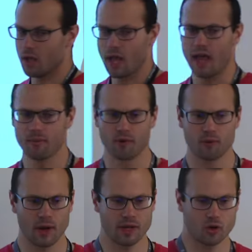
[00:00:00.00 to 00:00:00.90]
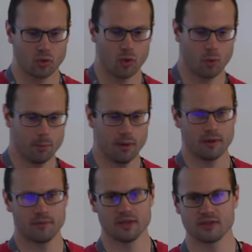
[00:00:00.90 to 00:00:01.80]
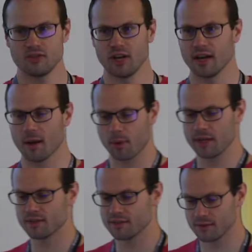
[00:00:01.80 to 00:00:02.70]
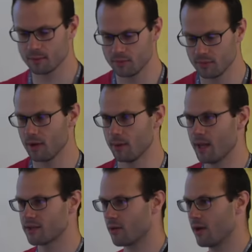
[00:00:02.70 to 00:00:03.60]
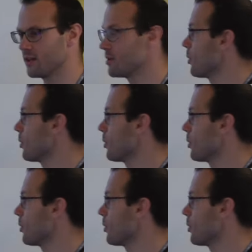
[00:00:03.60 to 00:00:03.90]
have our friend Chrome, this giant operating system uh, masquerading as a